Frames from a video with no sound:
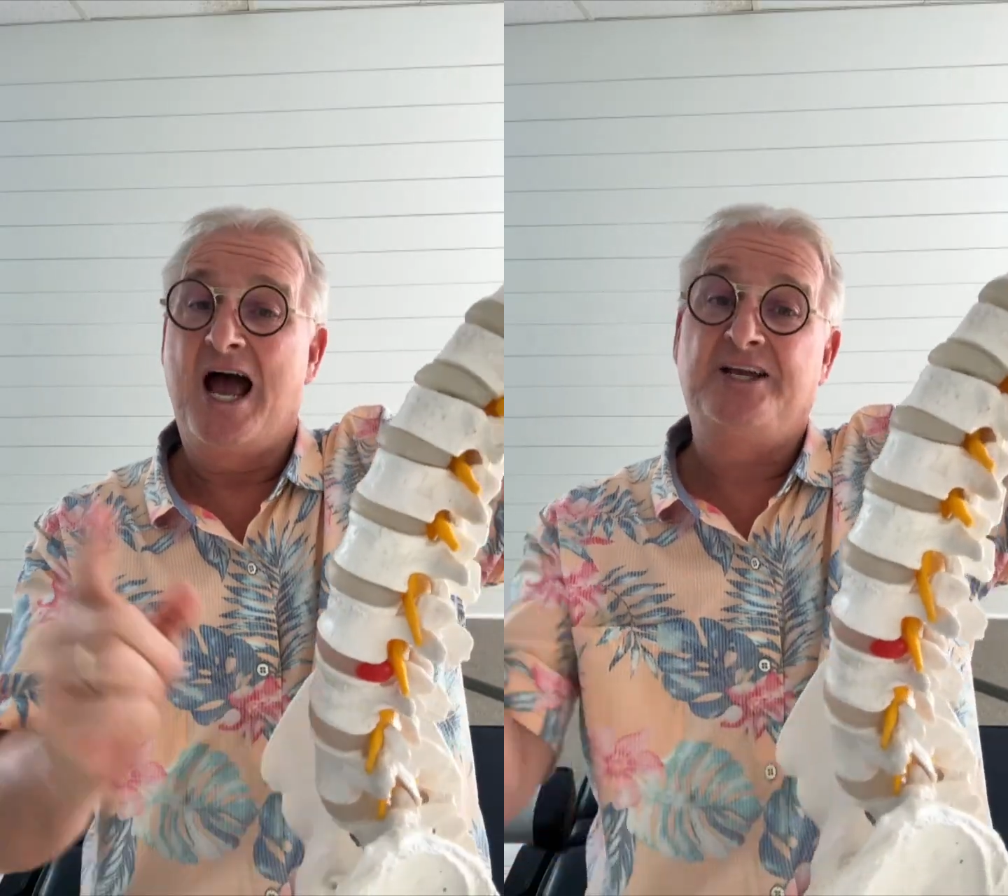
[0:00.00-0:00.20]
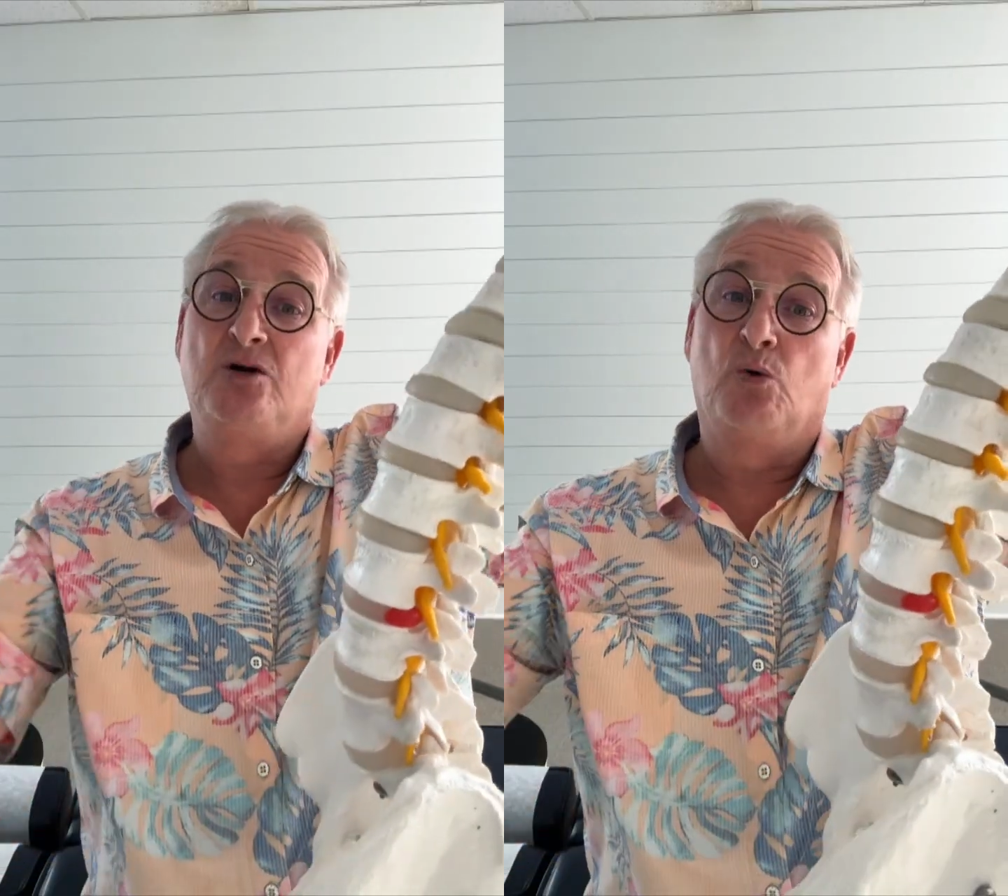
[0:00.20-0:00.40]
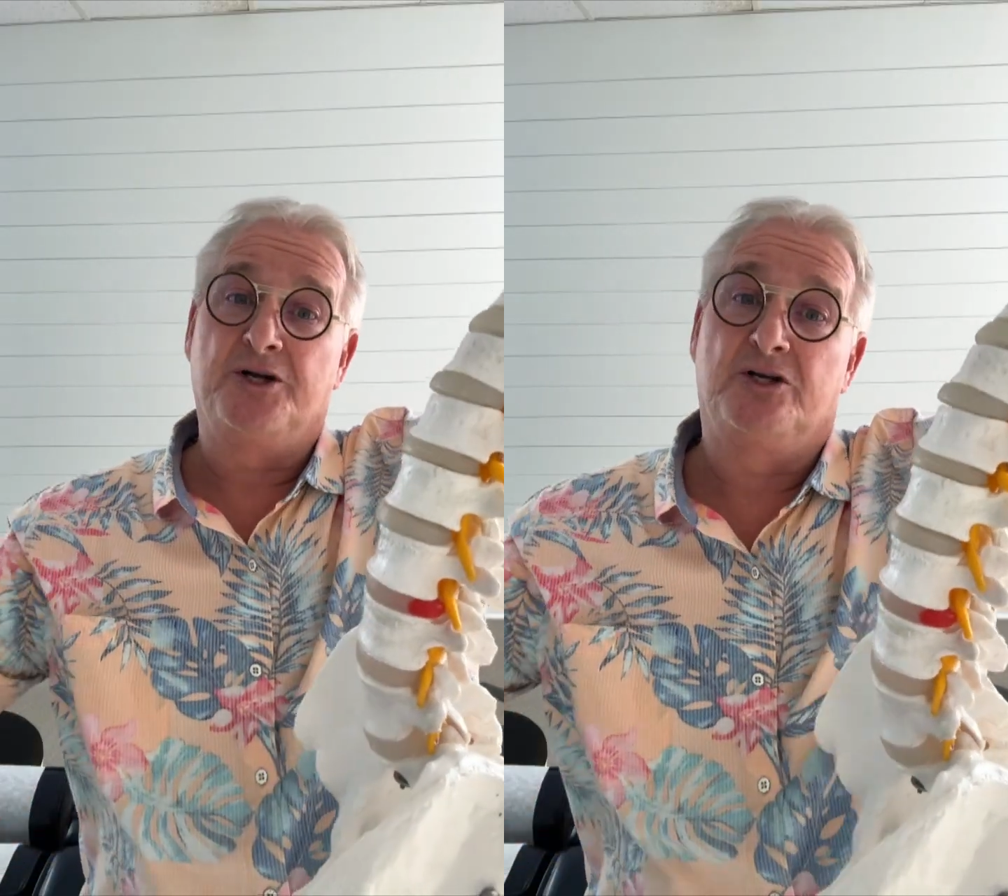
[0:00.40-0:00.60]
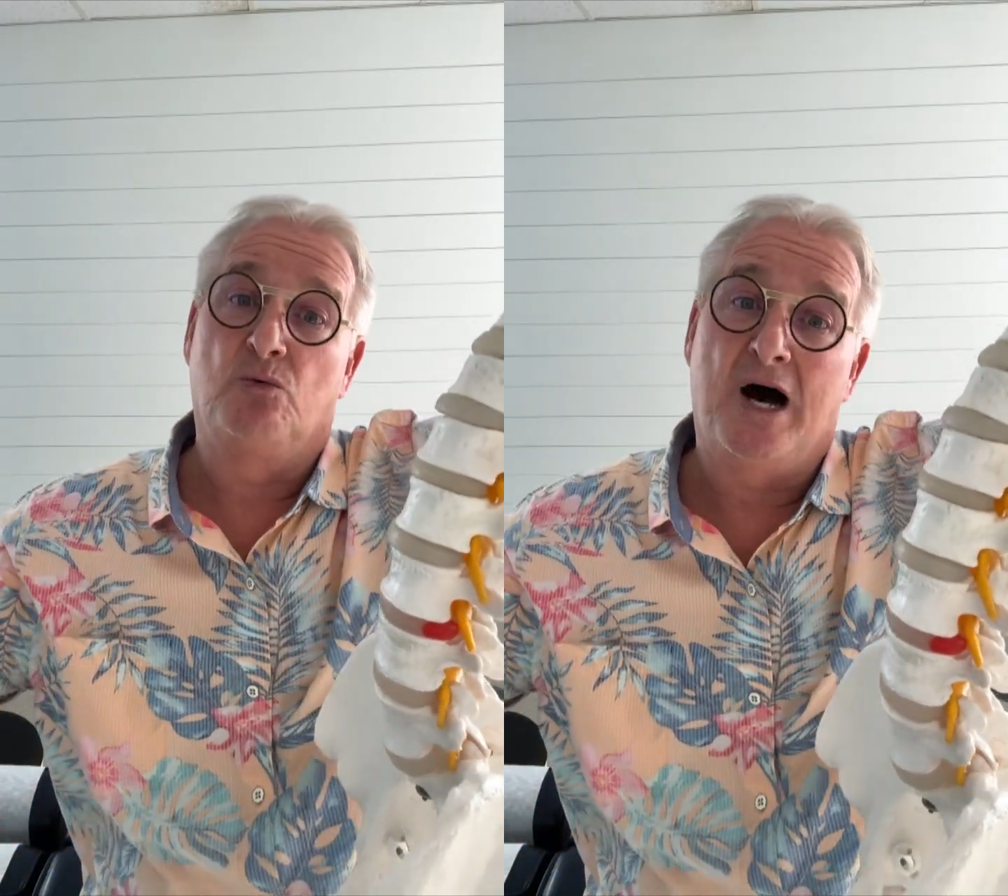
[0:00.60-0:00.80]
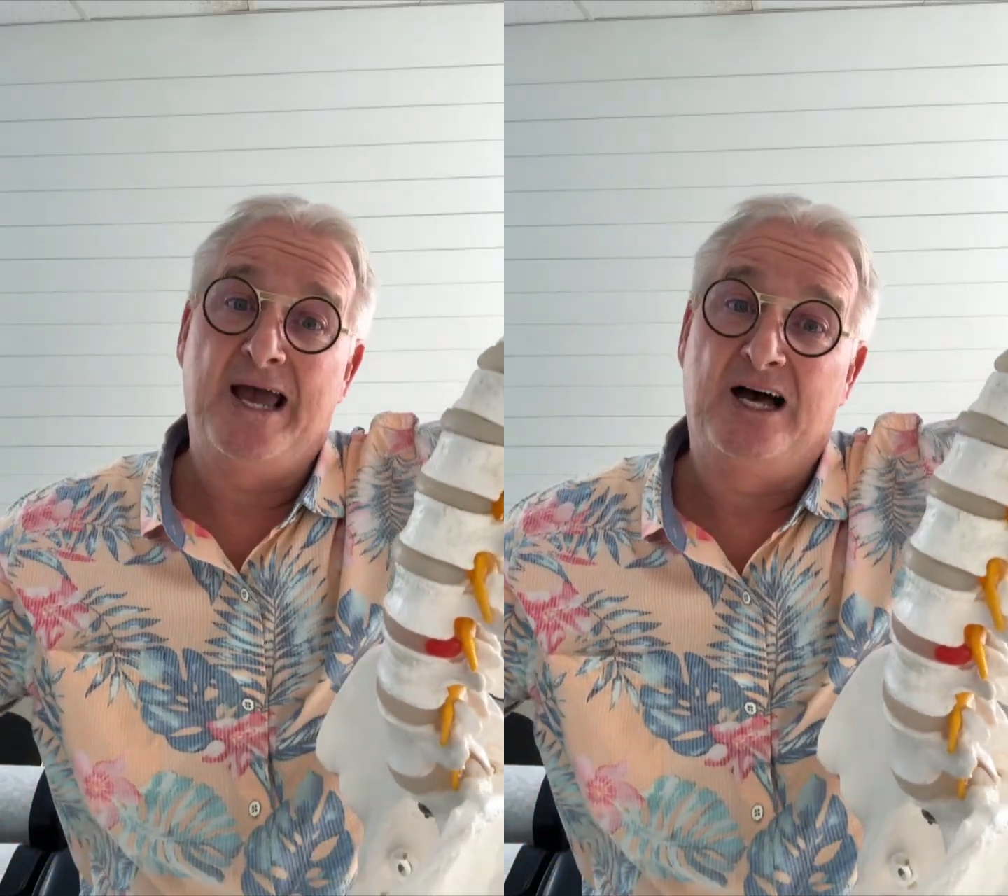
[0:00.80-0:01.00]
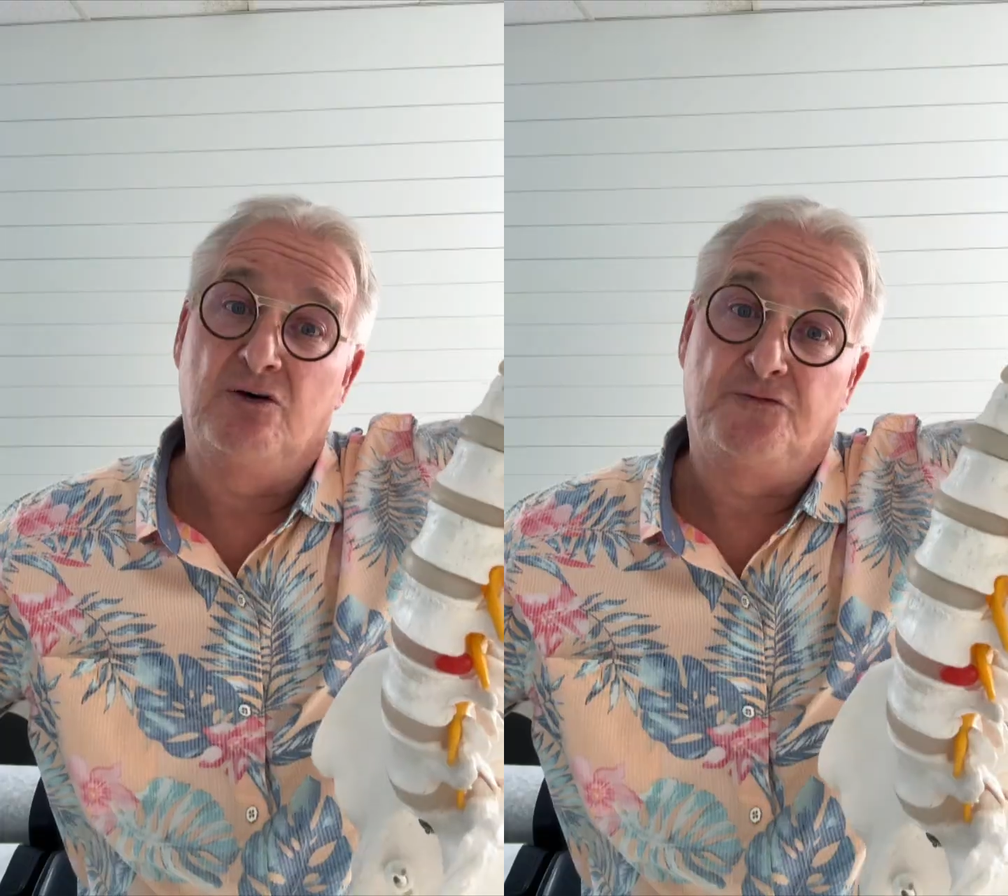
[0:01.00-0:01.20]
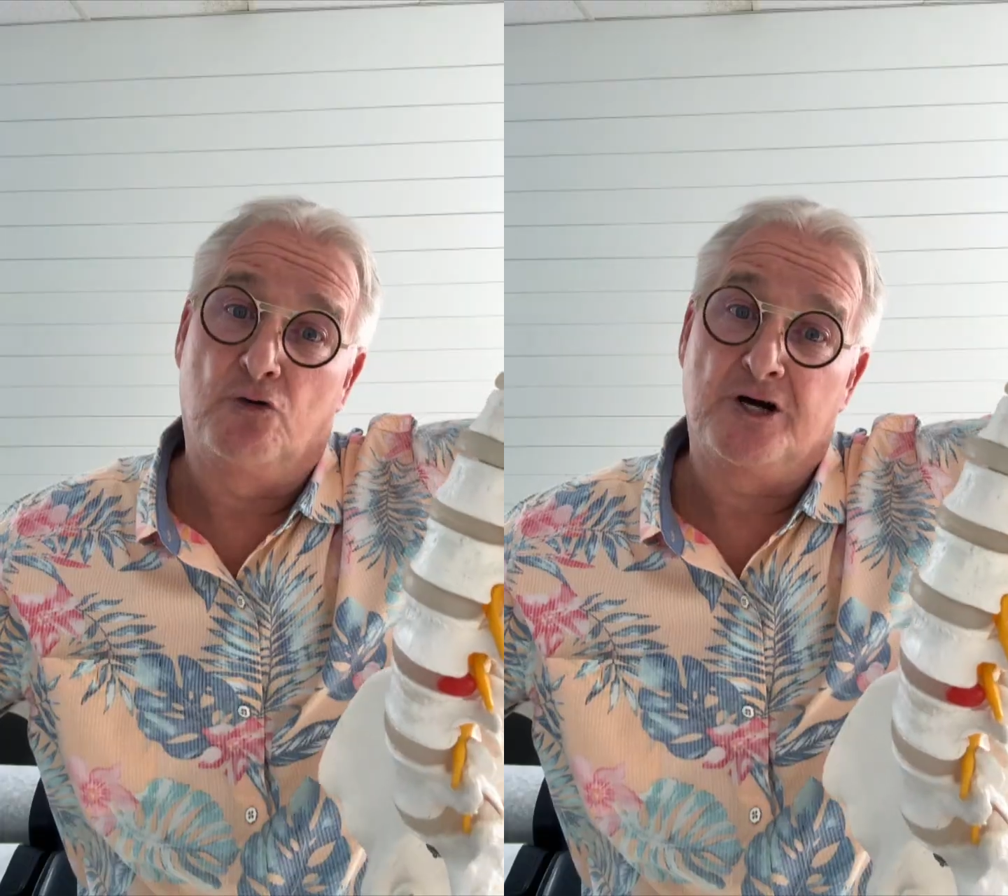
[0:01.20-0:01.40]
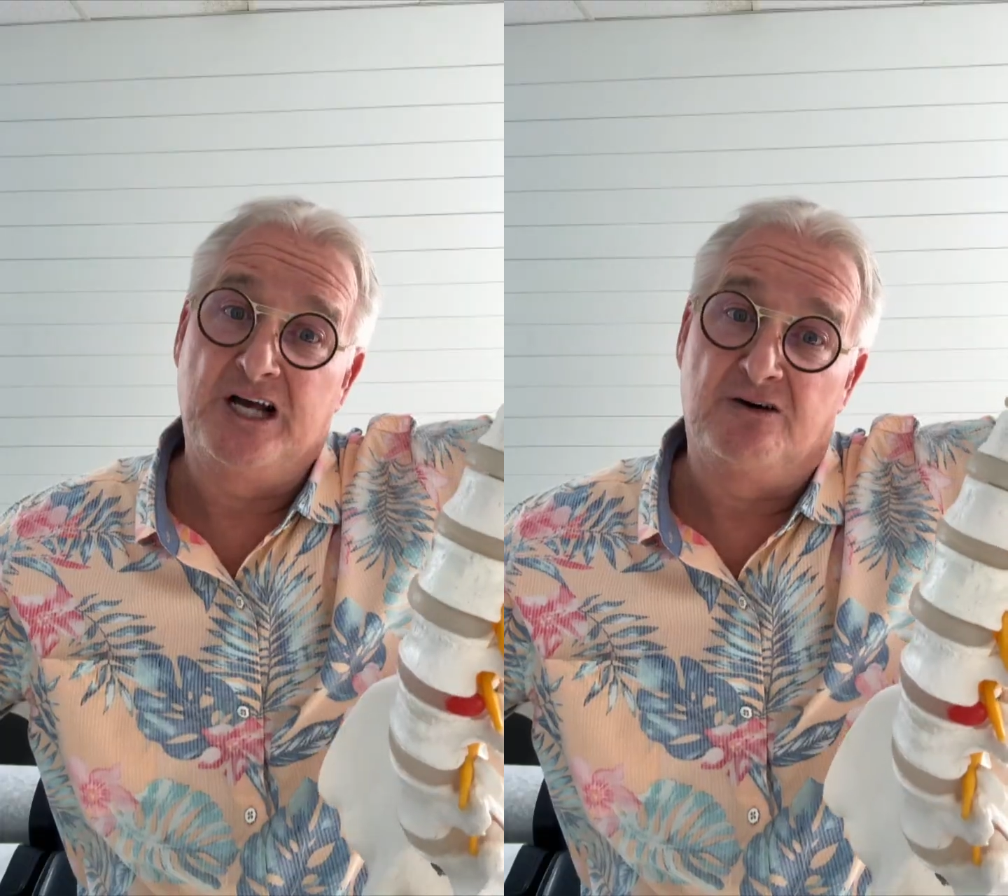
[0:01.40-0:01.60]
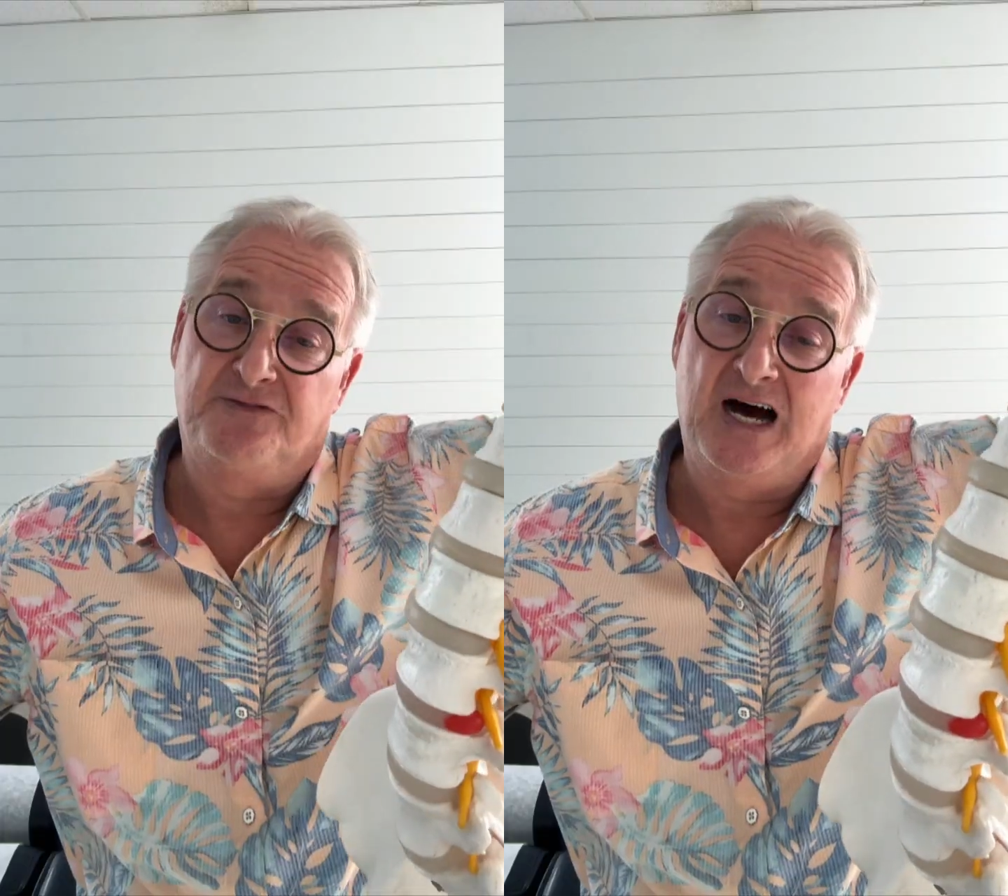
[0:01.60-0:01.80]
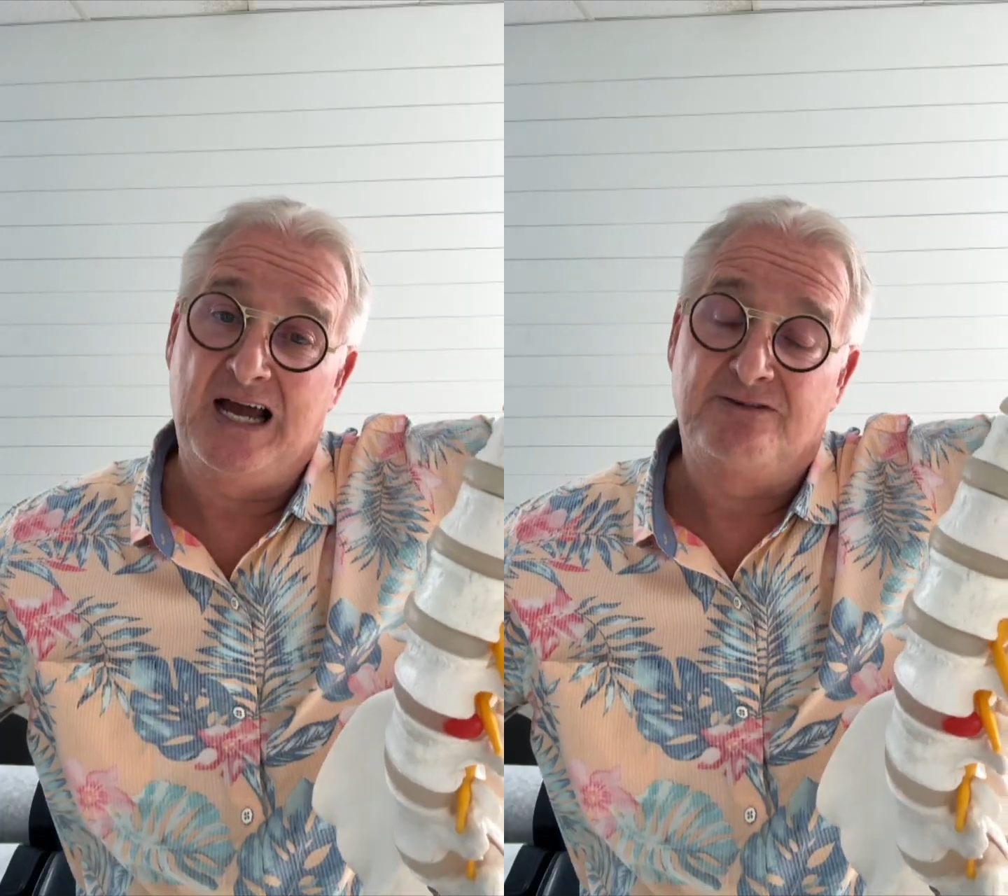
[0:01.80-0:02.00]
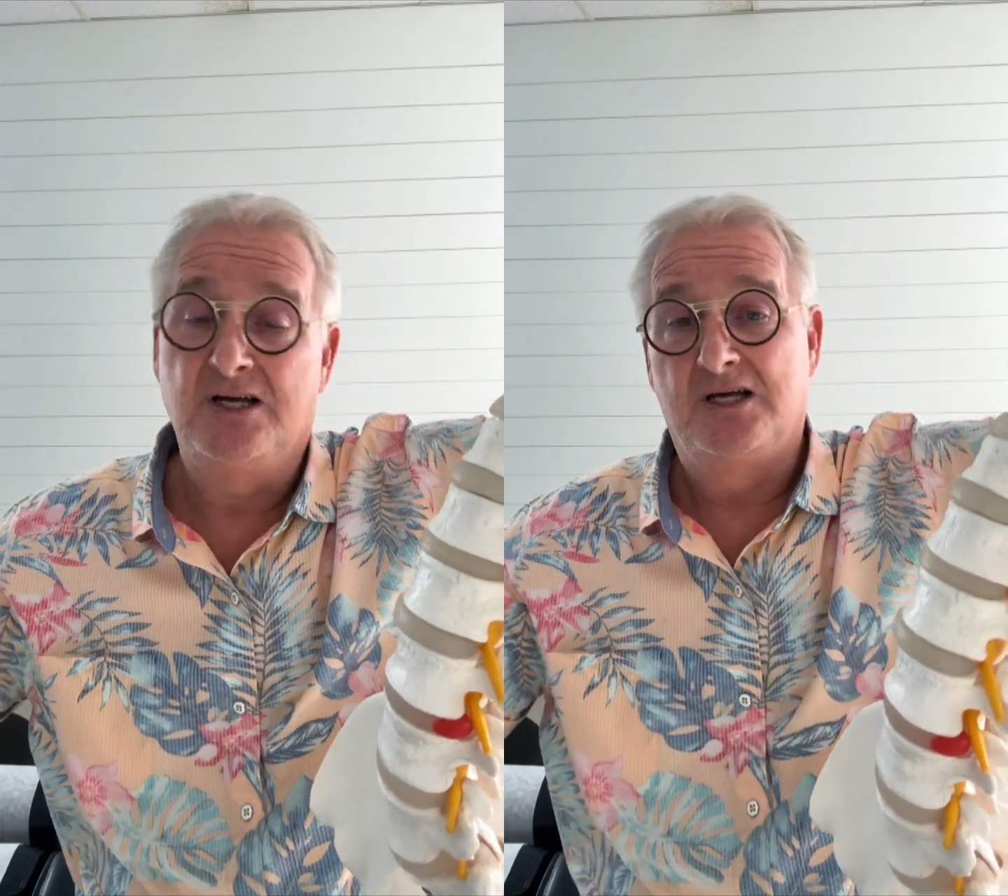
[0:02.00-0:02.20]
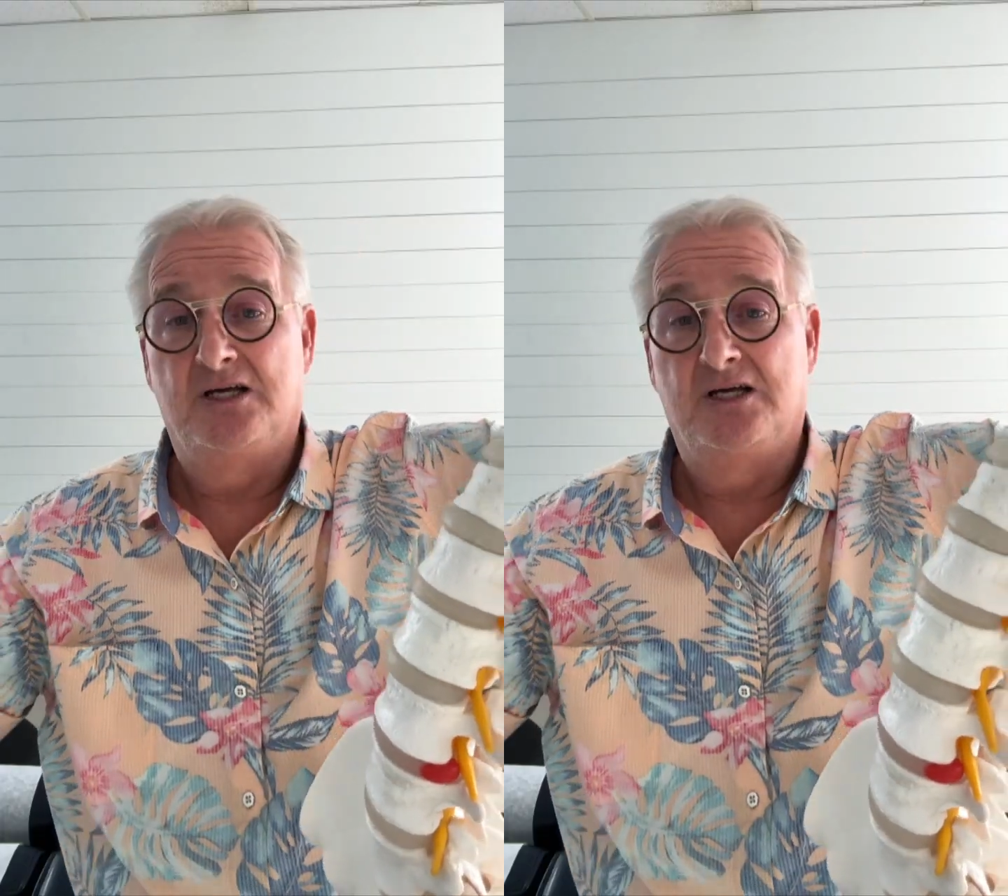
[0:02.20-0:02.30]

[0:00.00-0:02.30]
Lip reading: And you wonder why L4 and L5